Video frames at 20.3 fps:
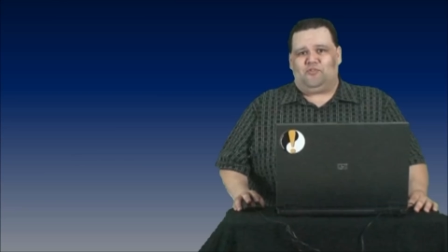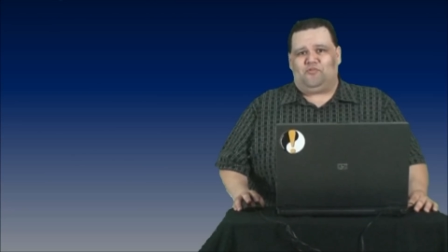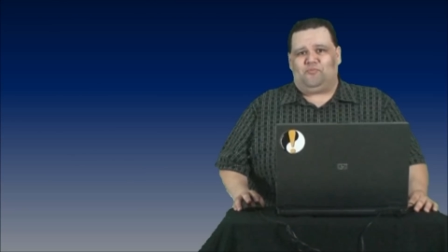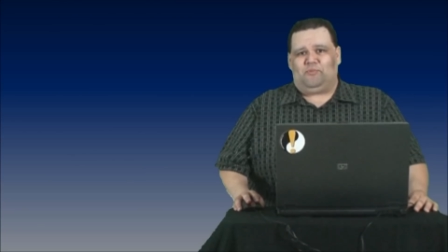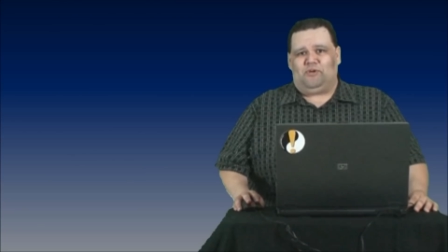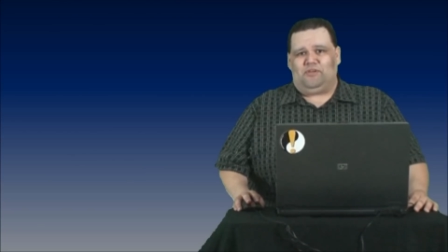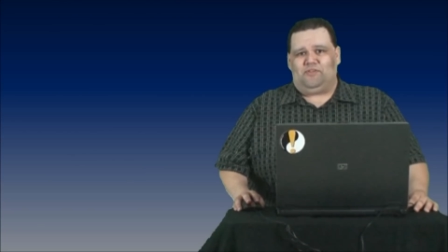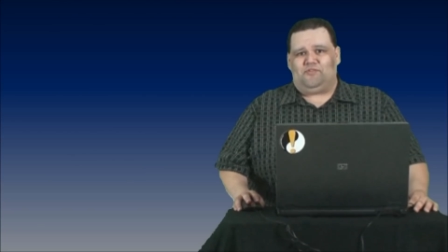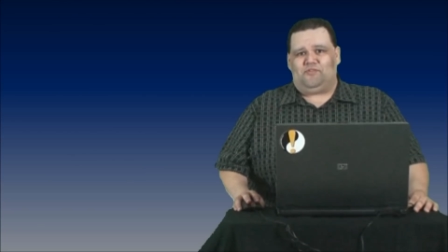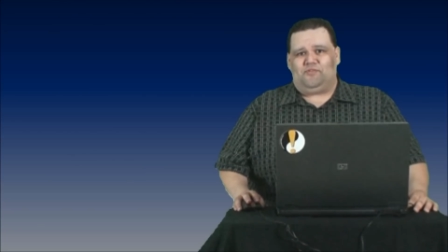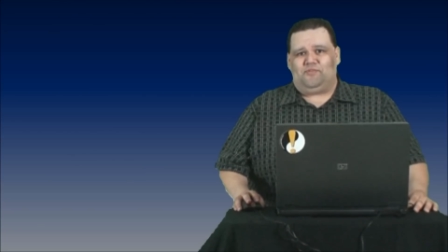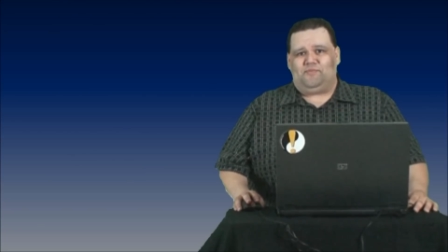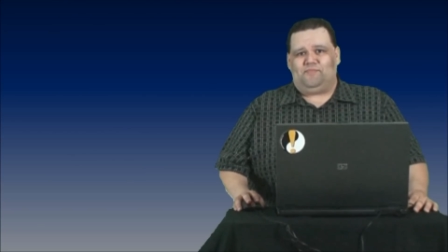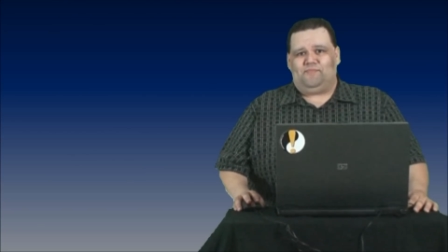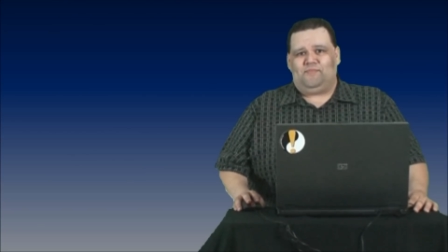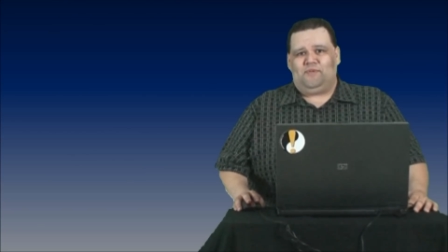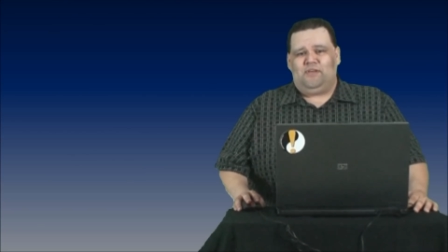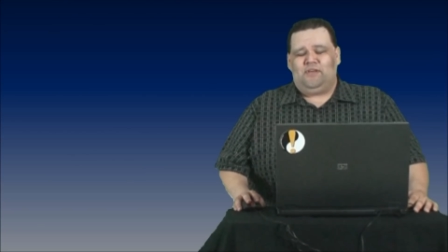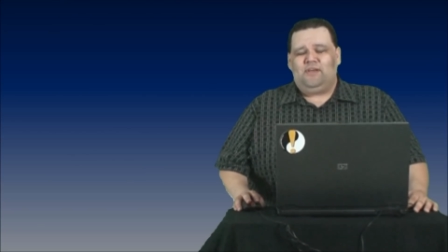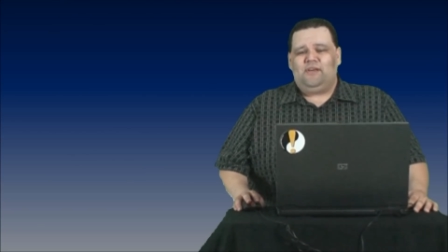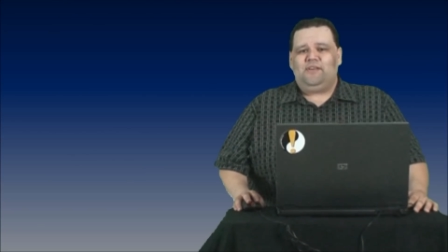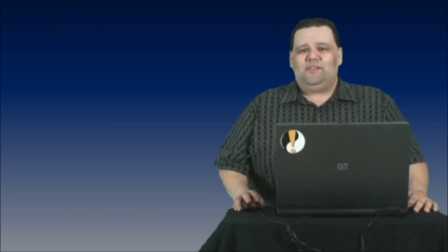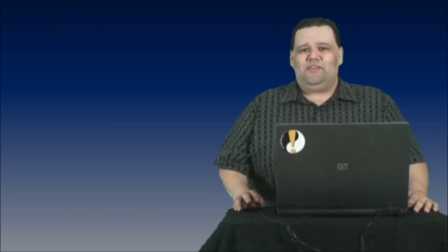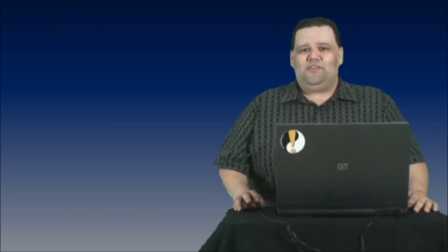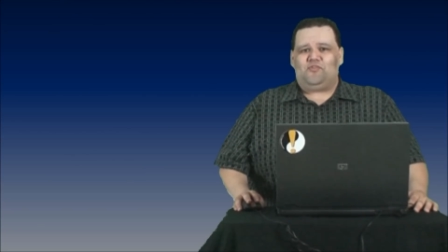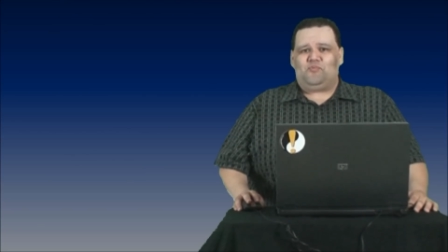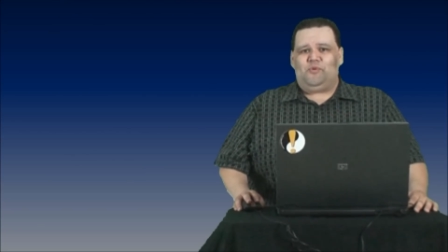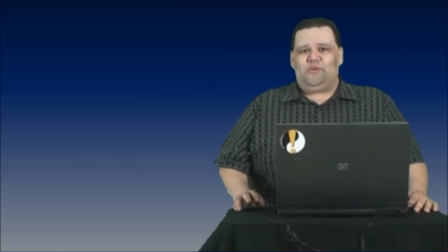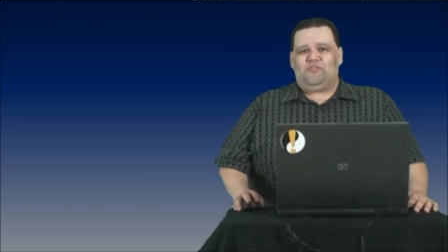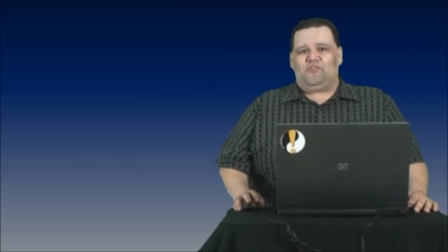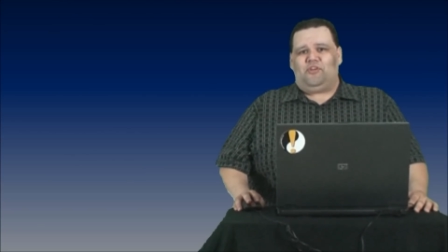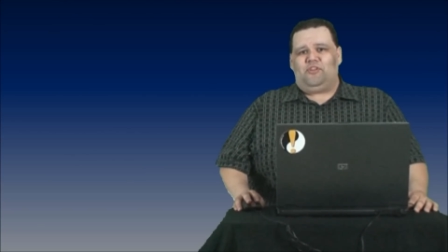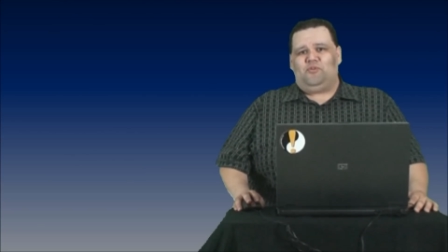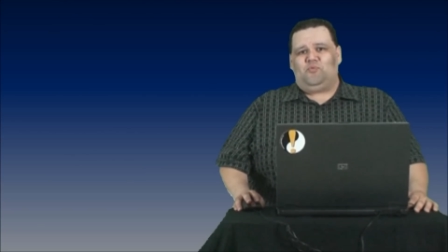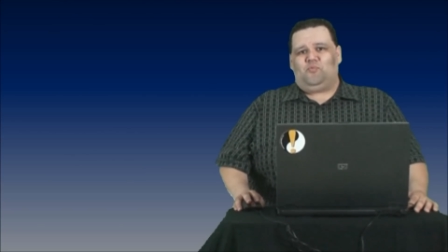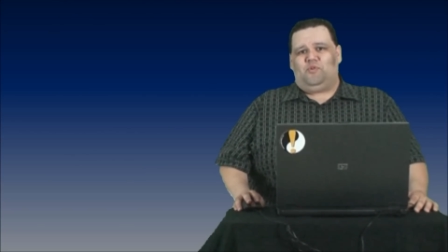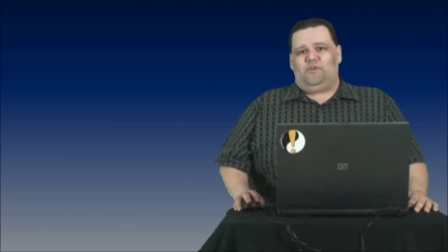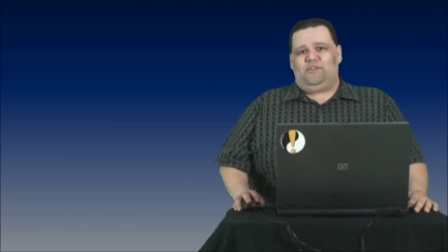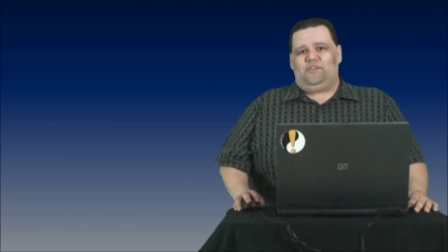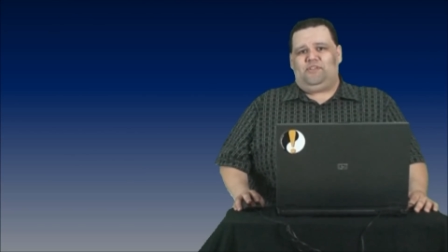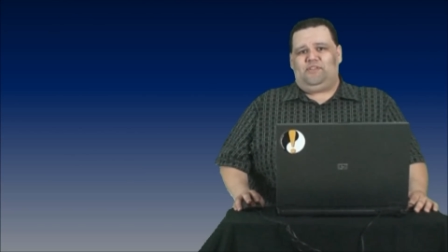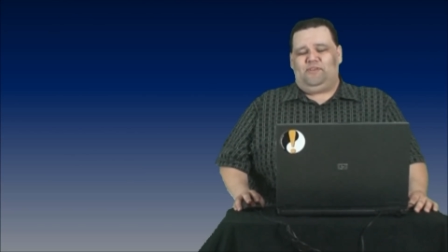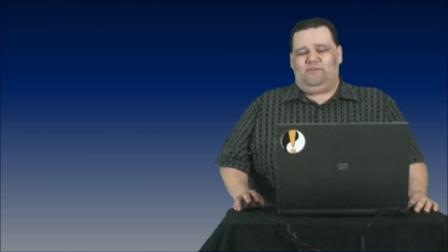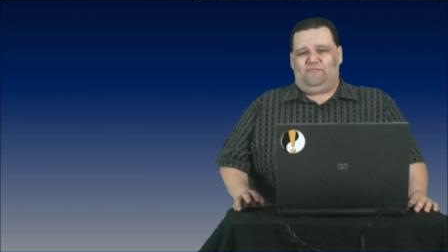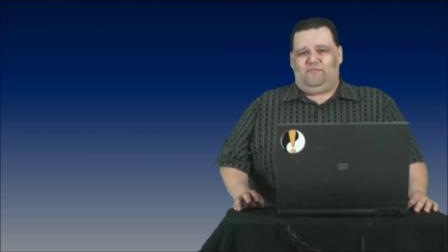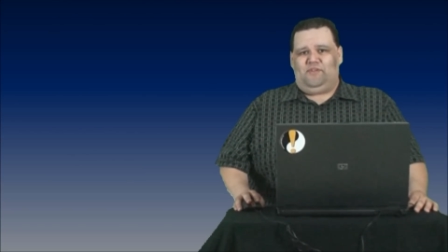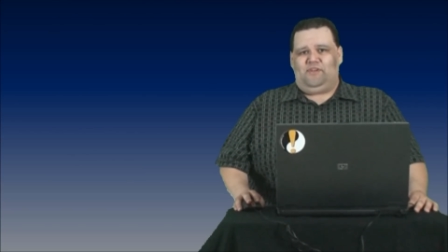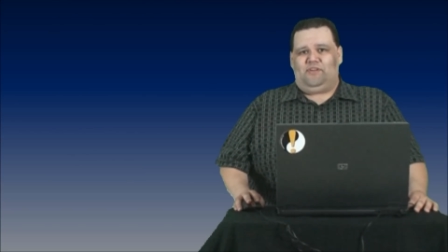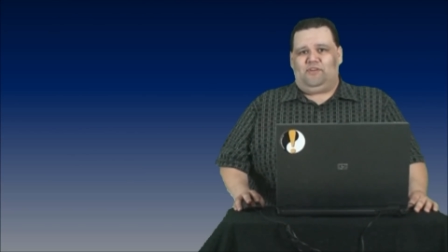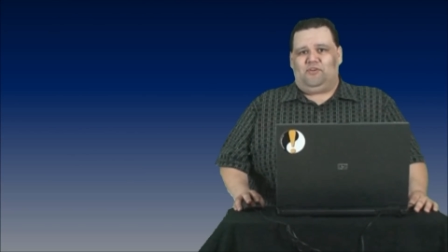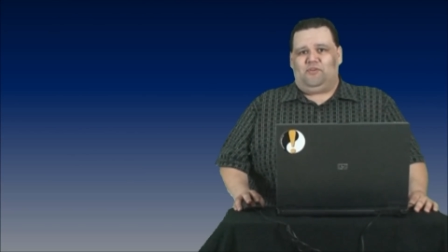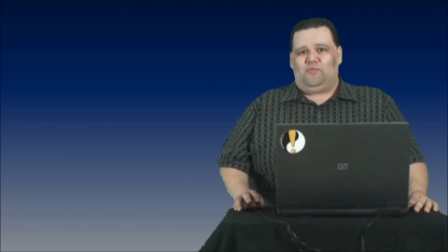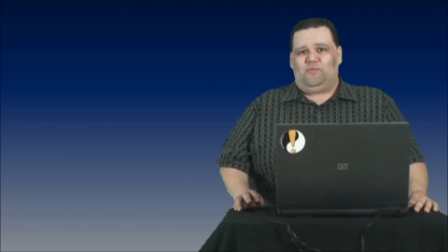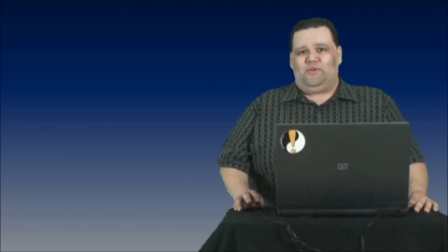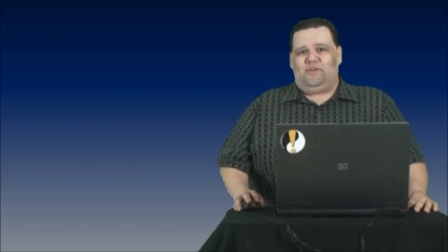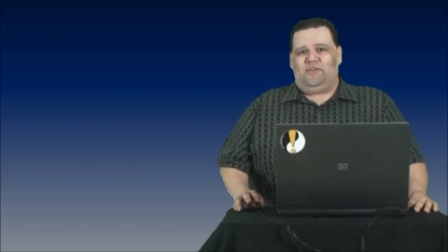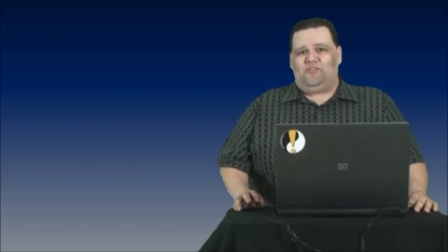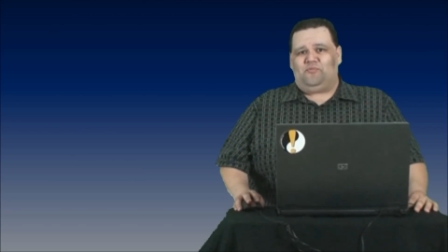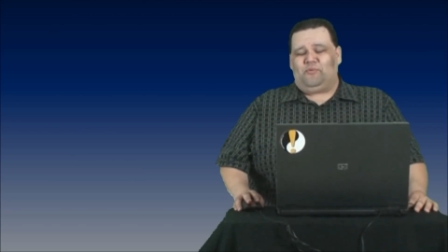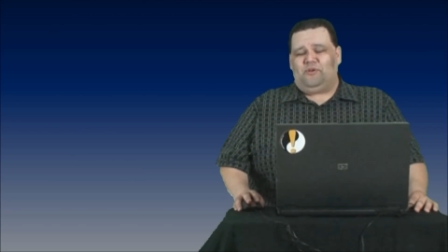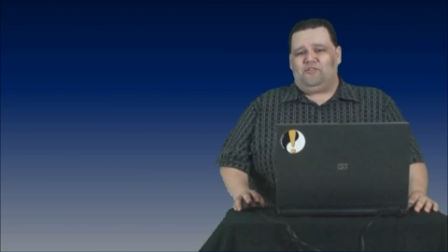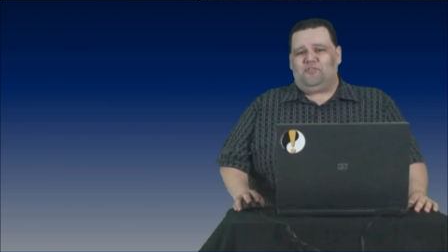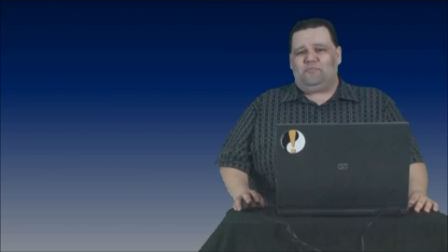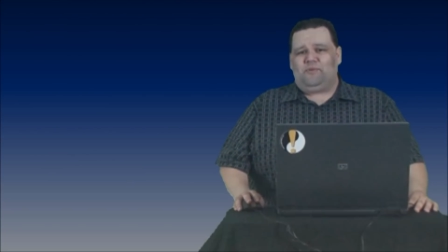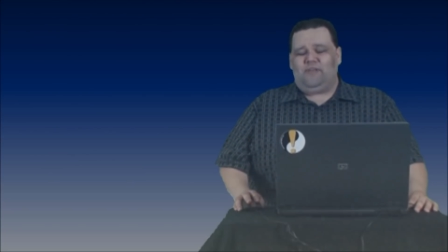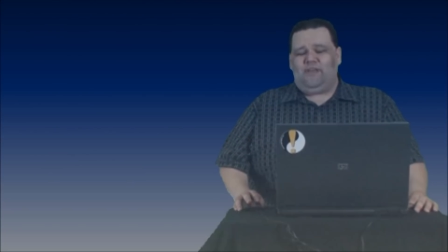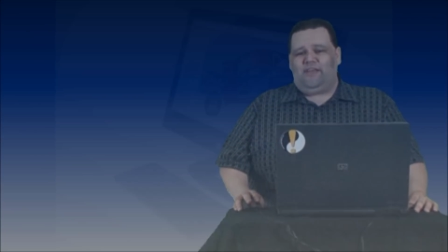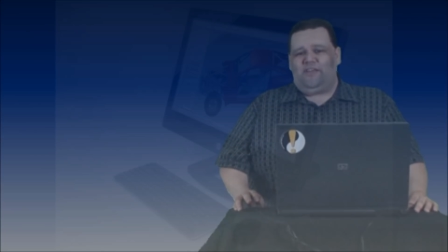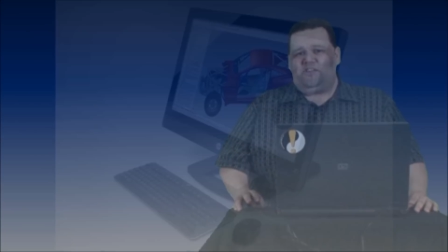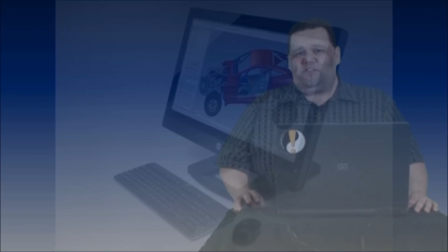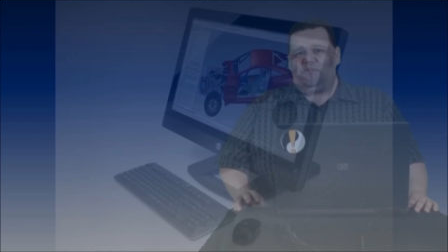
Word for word: thank our sponsor. This week's all-in-one tip video is sponsored